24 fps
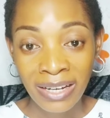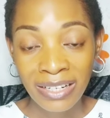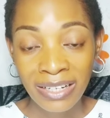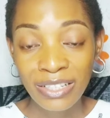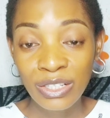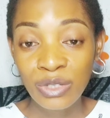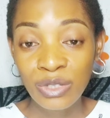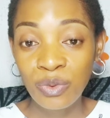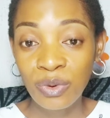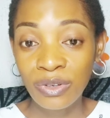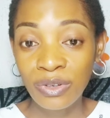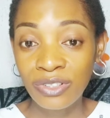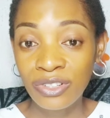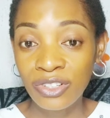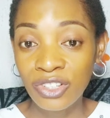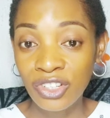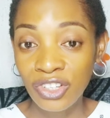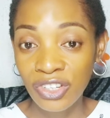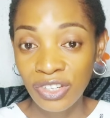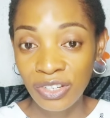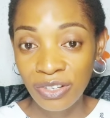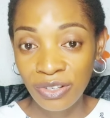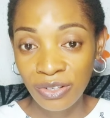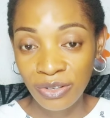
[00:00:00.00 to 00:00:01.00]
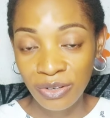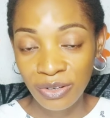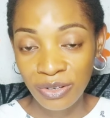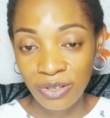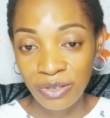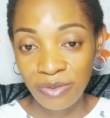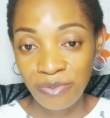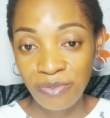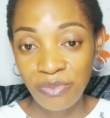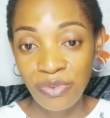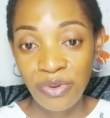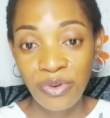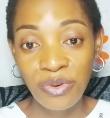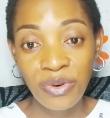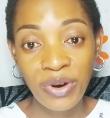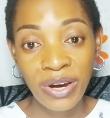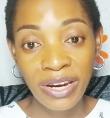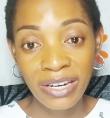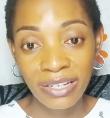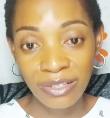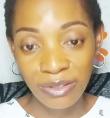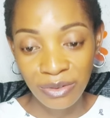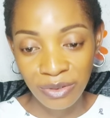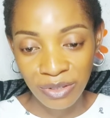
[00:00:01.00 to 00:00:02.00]
This was Jesus
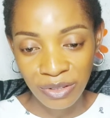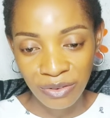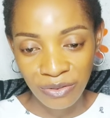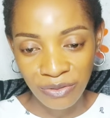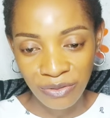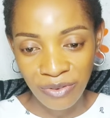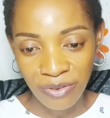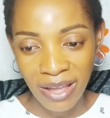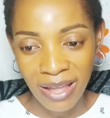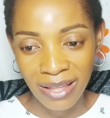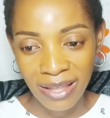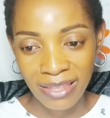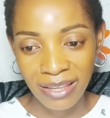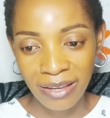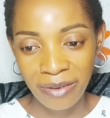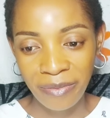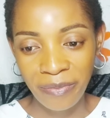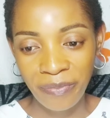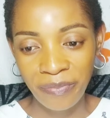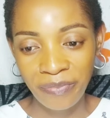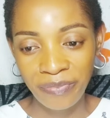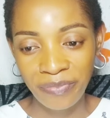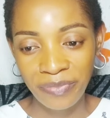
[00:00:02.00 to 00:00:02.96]
praying to the Father.